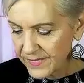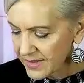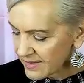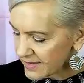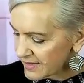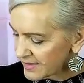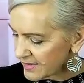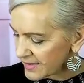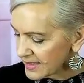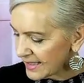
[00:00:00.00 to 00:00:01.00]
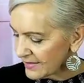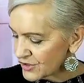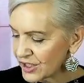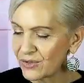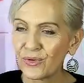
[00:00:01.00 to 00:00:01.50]
You love
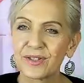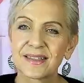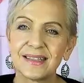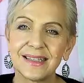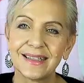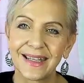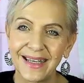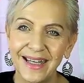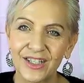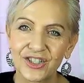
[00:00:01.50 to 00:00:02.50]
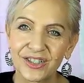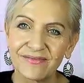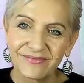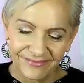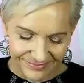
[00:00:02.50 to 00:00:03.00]
generosity in a
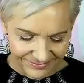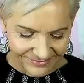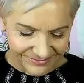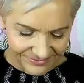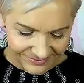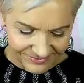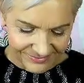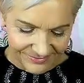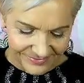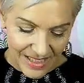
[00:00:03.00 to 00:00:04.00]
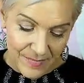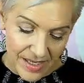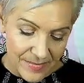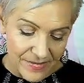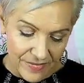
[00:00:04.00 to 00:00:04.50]
connection. They
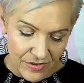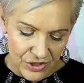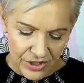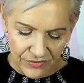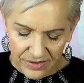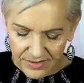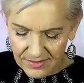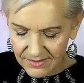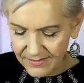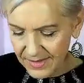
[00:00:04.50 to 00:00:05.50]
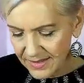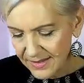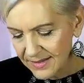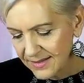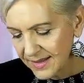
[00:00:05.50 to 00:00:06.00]
may be very generous.
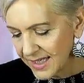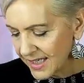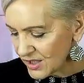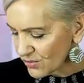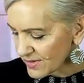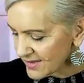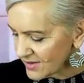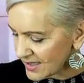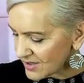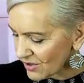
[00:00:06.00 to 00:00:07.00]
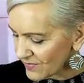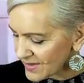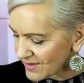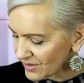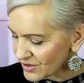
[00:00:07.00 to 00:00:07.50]
And you also need time for
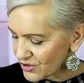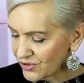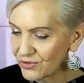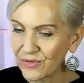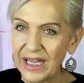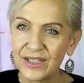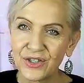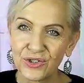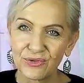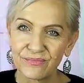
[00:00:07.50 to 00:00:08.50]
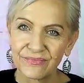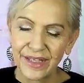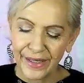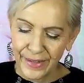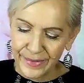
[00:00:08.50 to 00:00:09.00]
solitude, or they do.
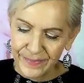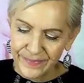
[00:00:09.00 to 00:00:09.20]
Yeah.